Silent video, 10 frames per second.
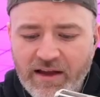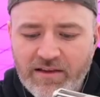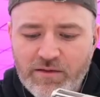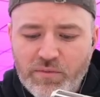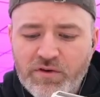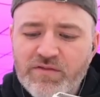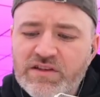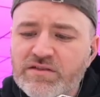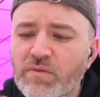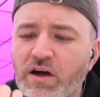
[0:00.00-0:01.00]
got
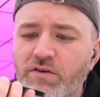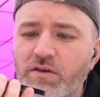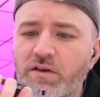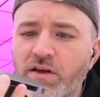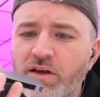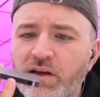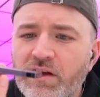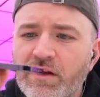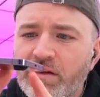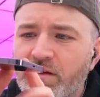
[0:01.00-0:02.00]
the
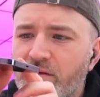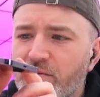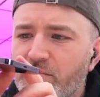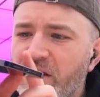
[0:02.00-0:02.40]
extra thickness,